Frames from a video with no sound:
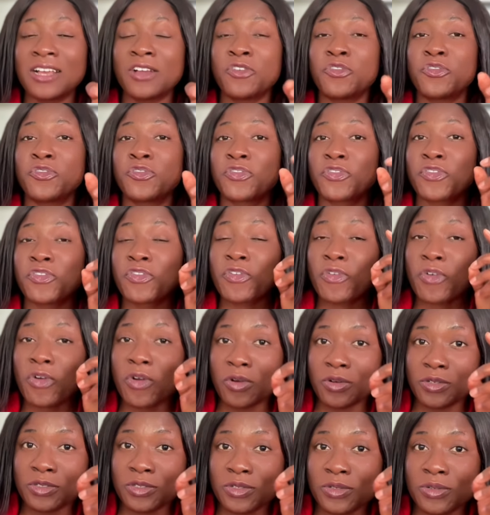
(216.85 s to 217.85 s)

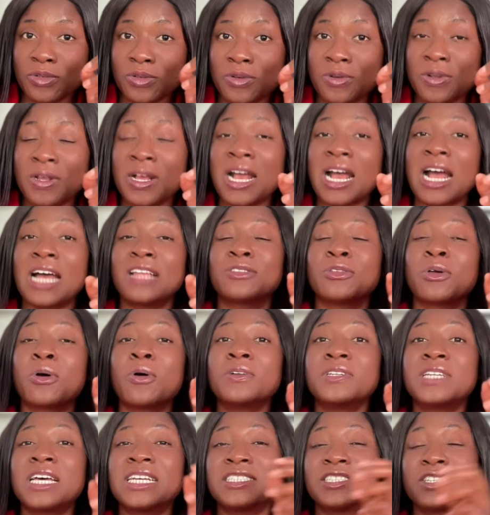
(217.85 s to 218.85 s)
fraud, and
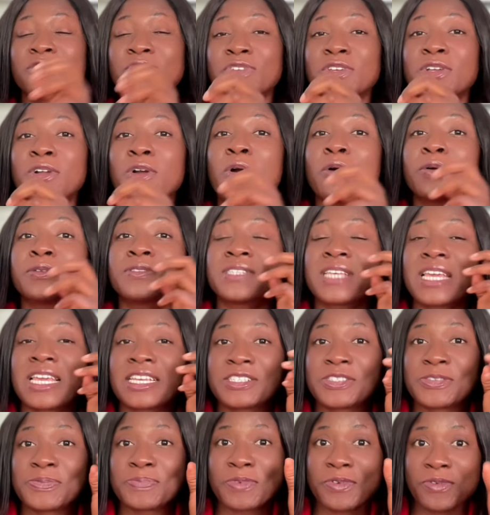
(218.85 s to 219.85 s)
other difficult
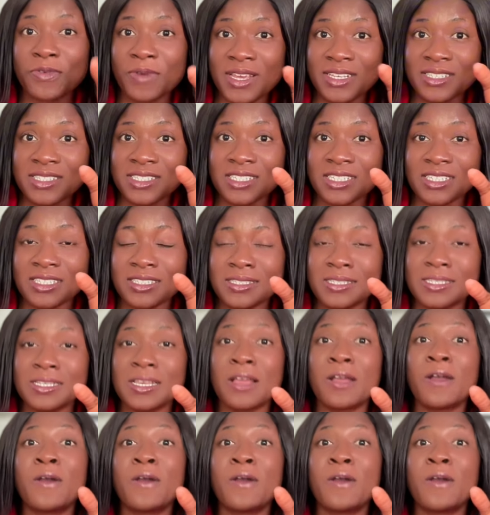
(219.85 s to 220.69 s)
experiences